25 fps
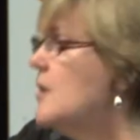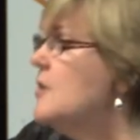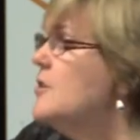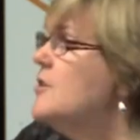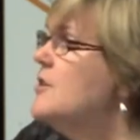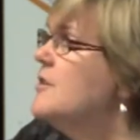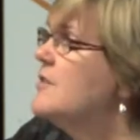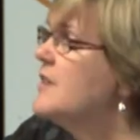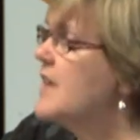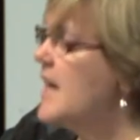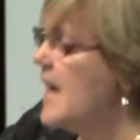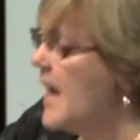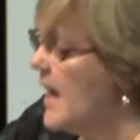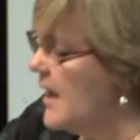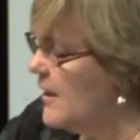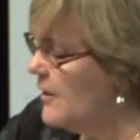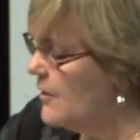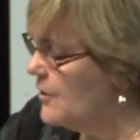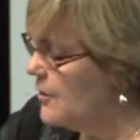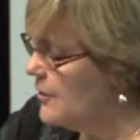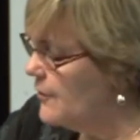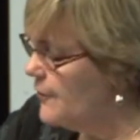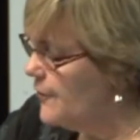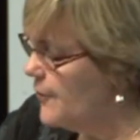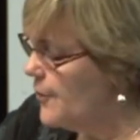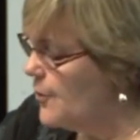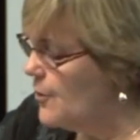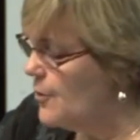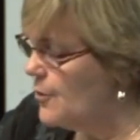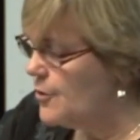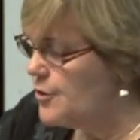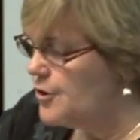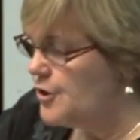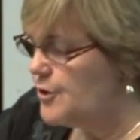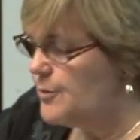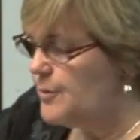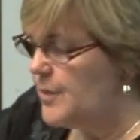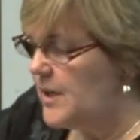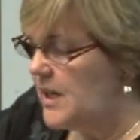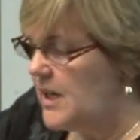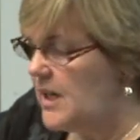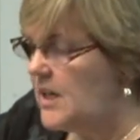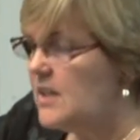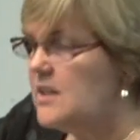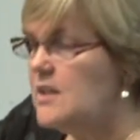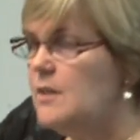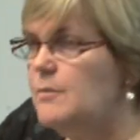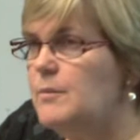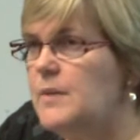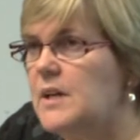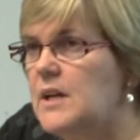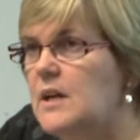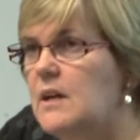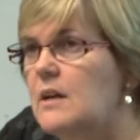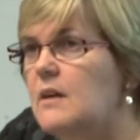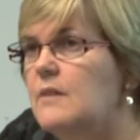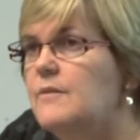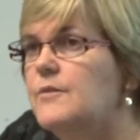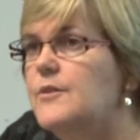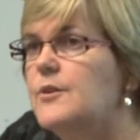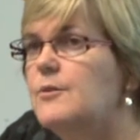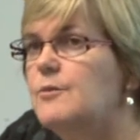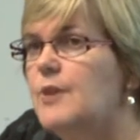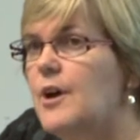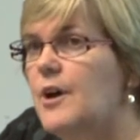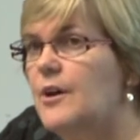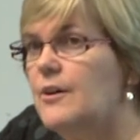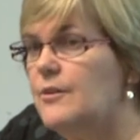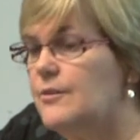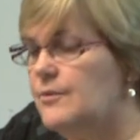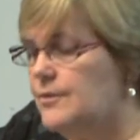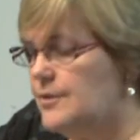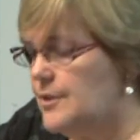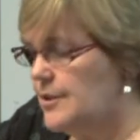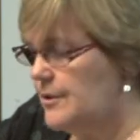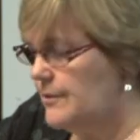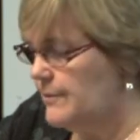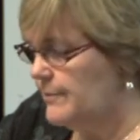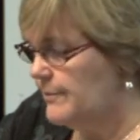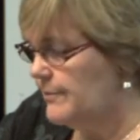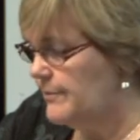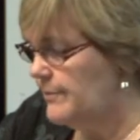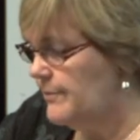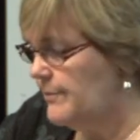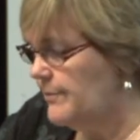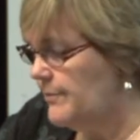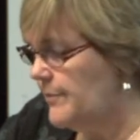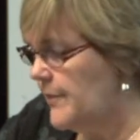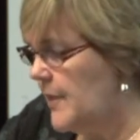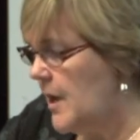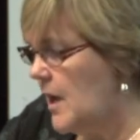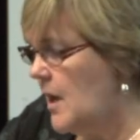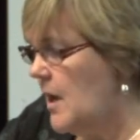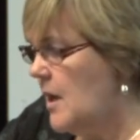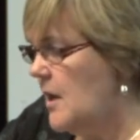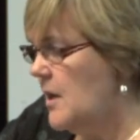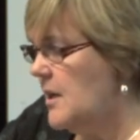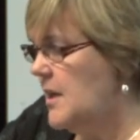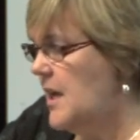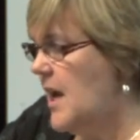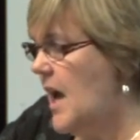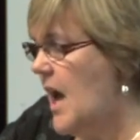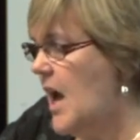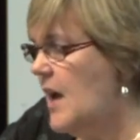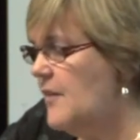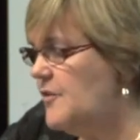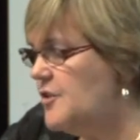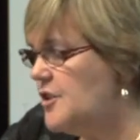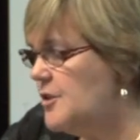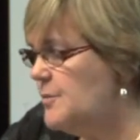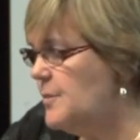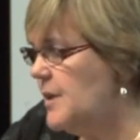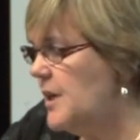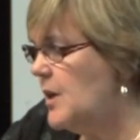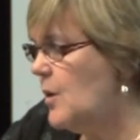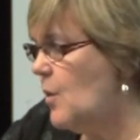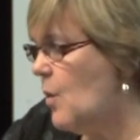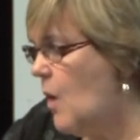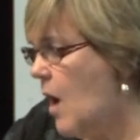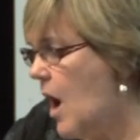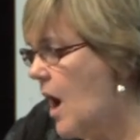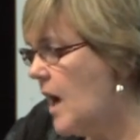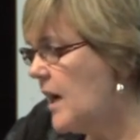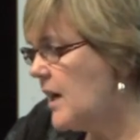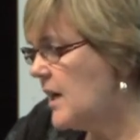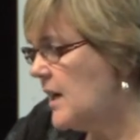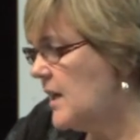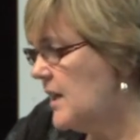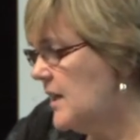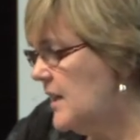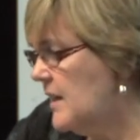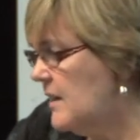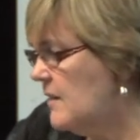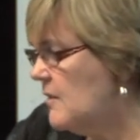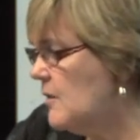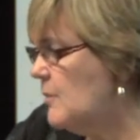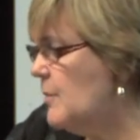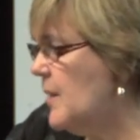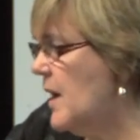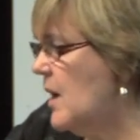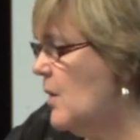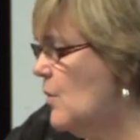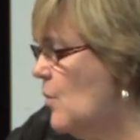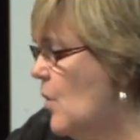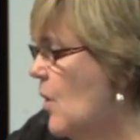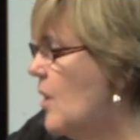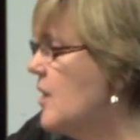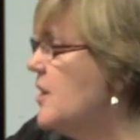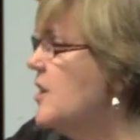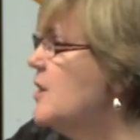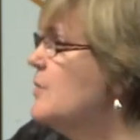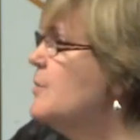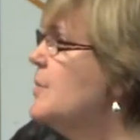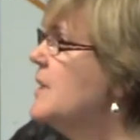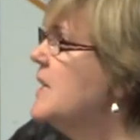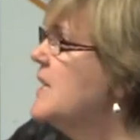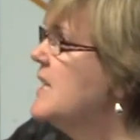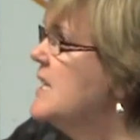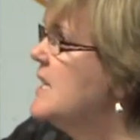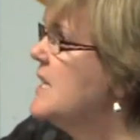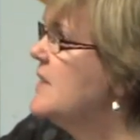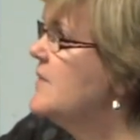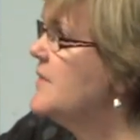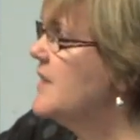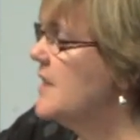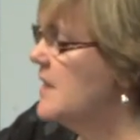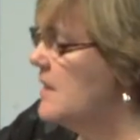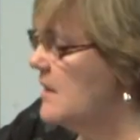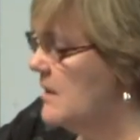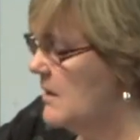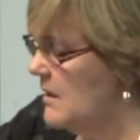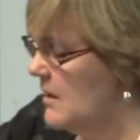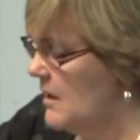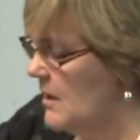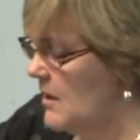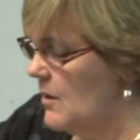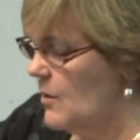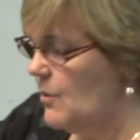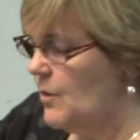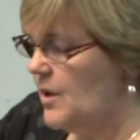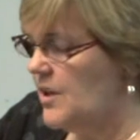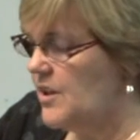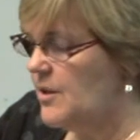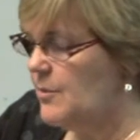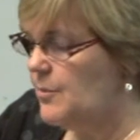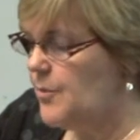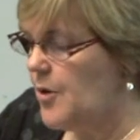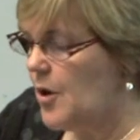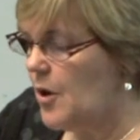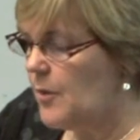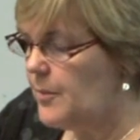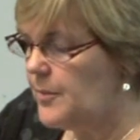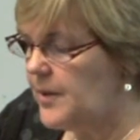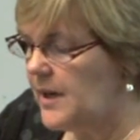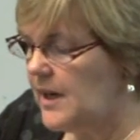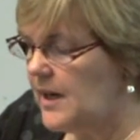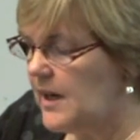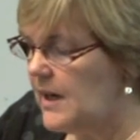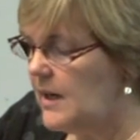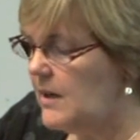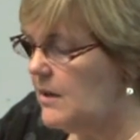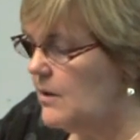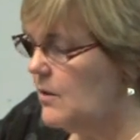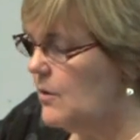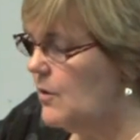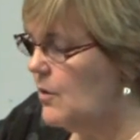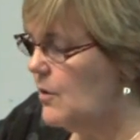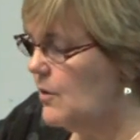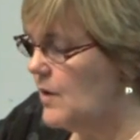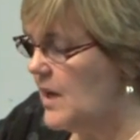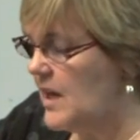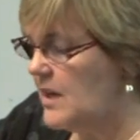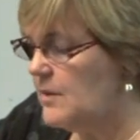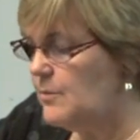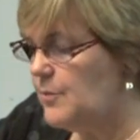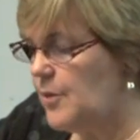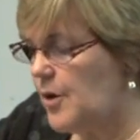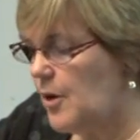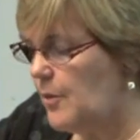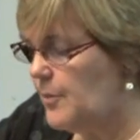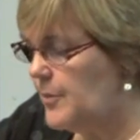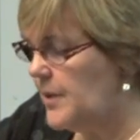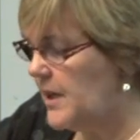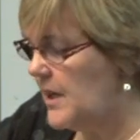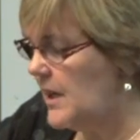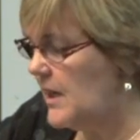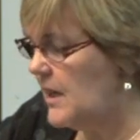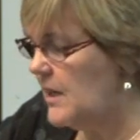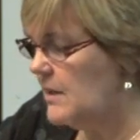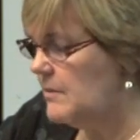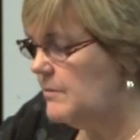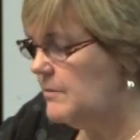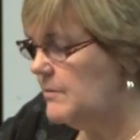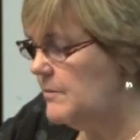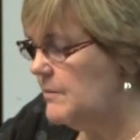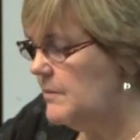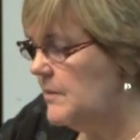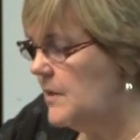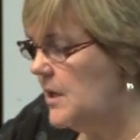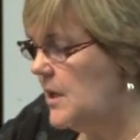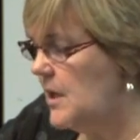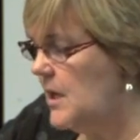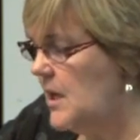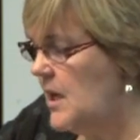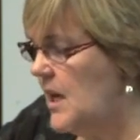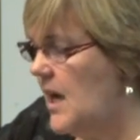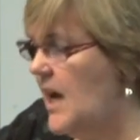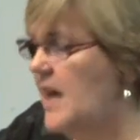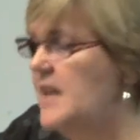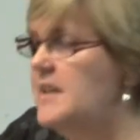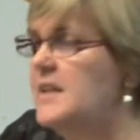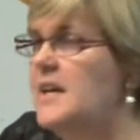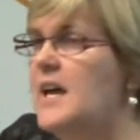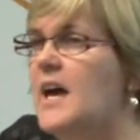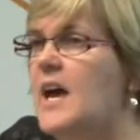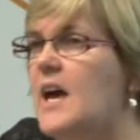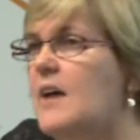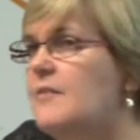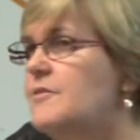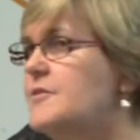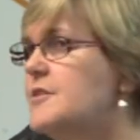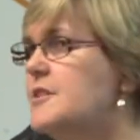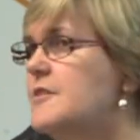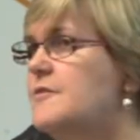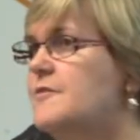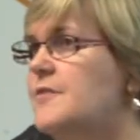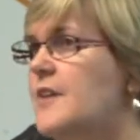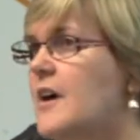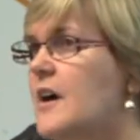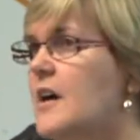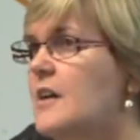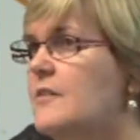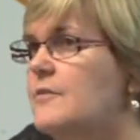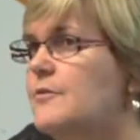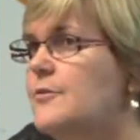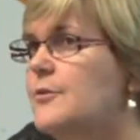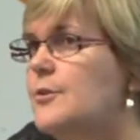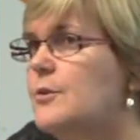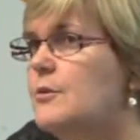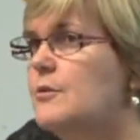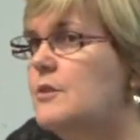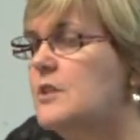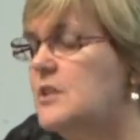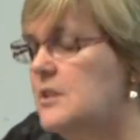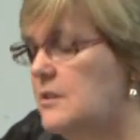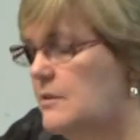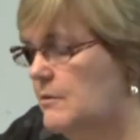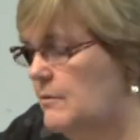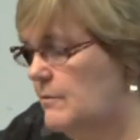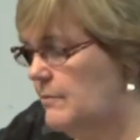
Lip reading: You cannot afford to be in the middle of the road. You have to be quite clear about what you believe in, whether popular or unpopular, and you have to fight for it.